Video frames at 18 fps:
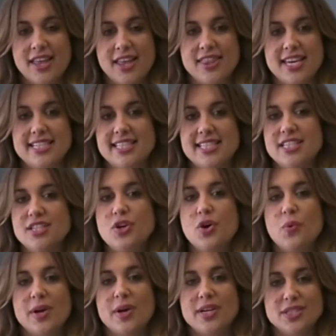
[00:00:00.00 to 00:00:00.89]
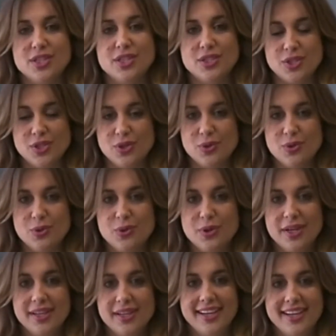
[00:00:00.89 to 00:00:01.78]
they didn't know what to do
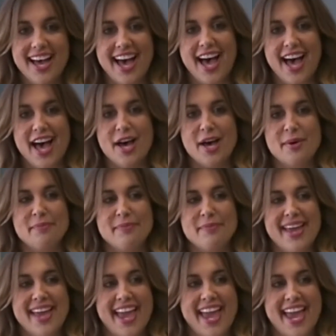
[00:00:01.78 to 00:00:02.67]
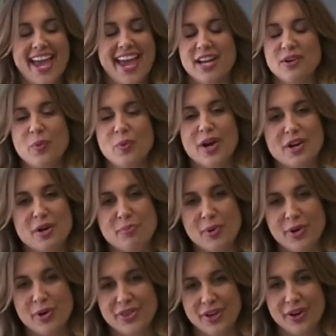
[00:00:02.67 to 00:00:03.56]
and where to
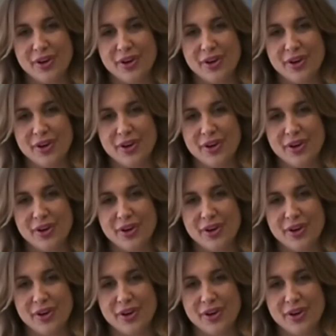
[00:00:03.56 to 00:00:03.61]
put their